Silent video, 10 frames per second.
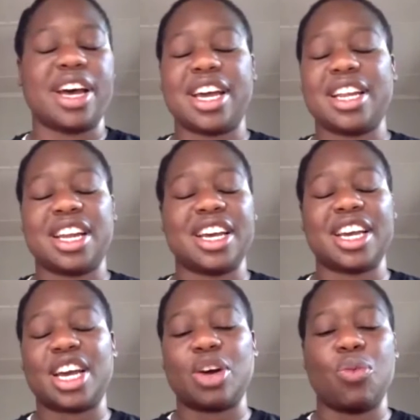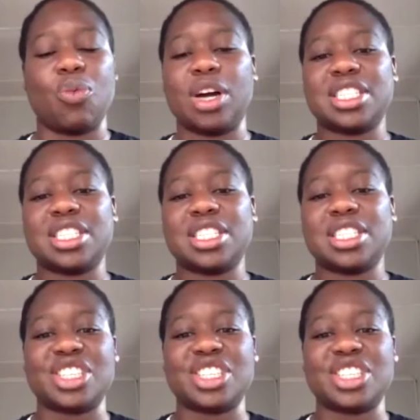also the offline, like
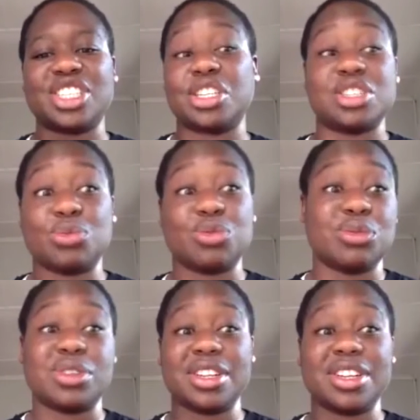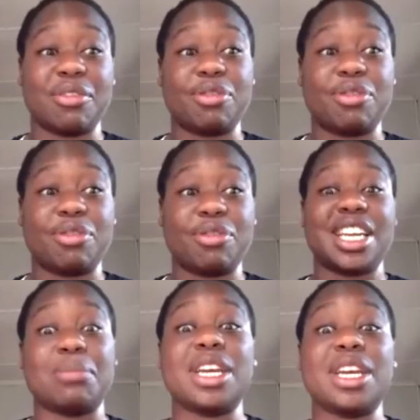what actually going to
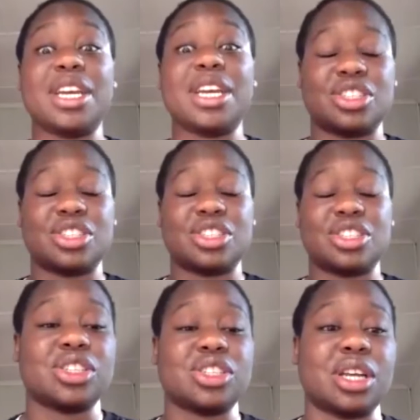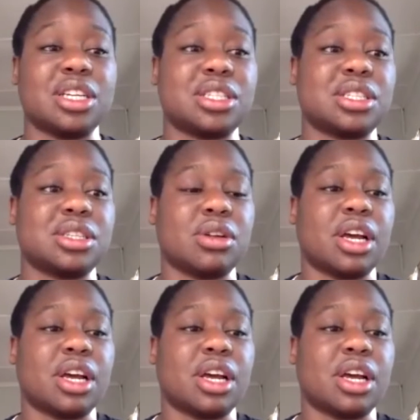school physically means to children.